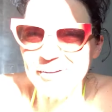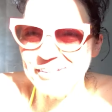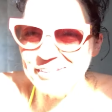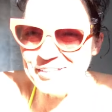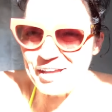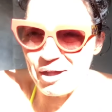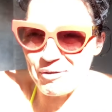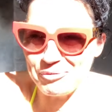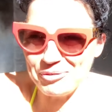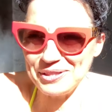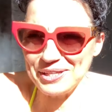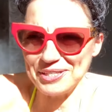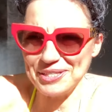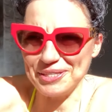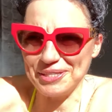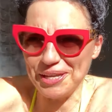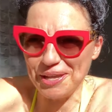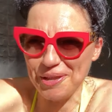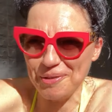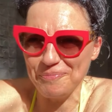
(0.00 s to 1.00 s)
Done with the
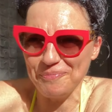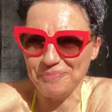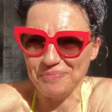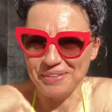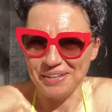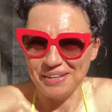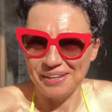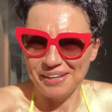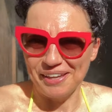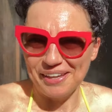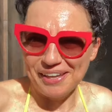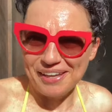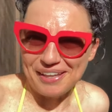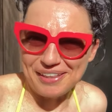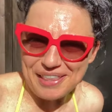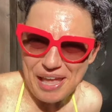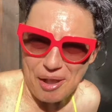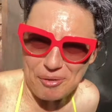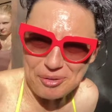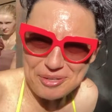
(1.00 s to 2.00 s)
steam.
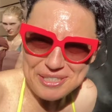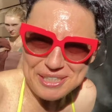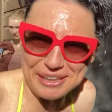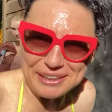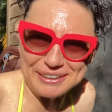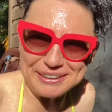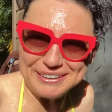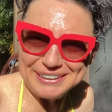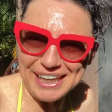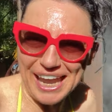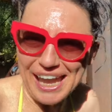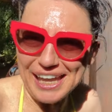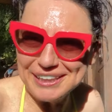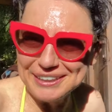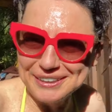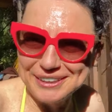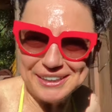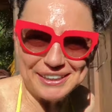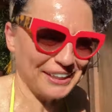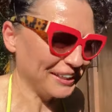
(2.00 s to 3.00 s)
That was
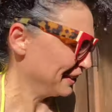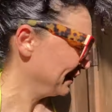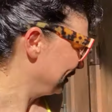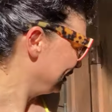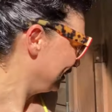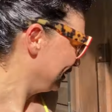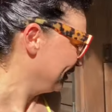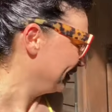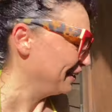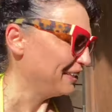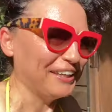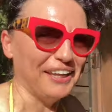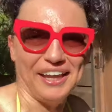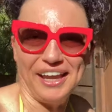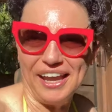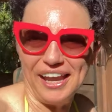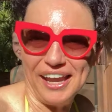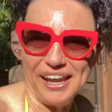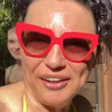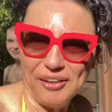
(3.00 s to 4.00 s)
intense.
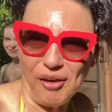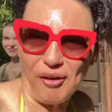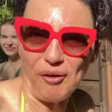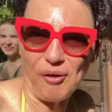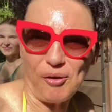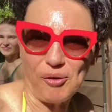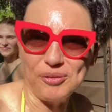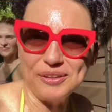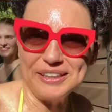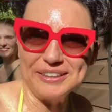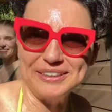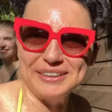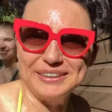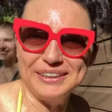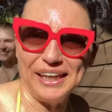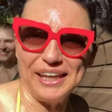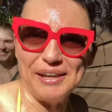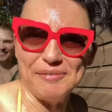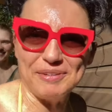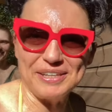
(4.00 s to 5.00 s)
And all the
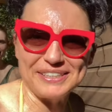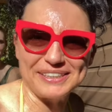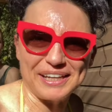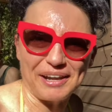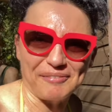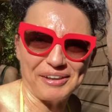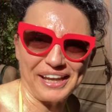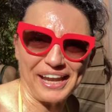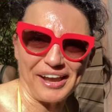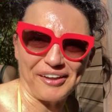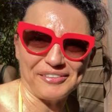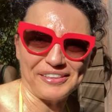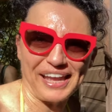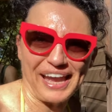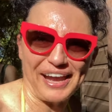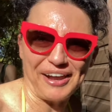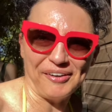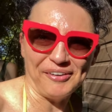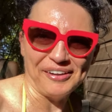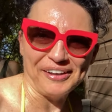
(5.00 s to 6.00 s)
steam is coming out
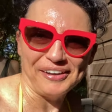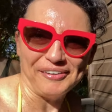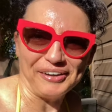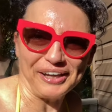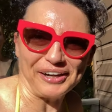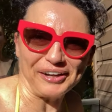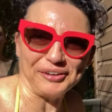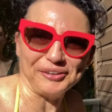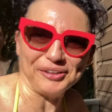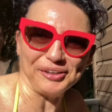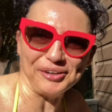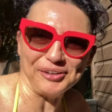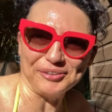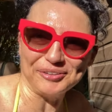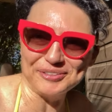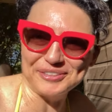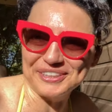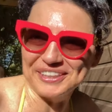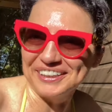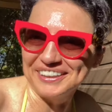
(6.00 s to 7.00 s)
now. Gotta
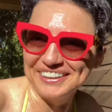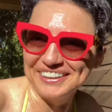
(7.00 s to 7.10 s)
close.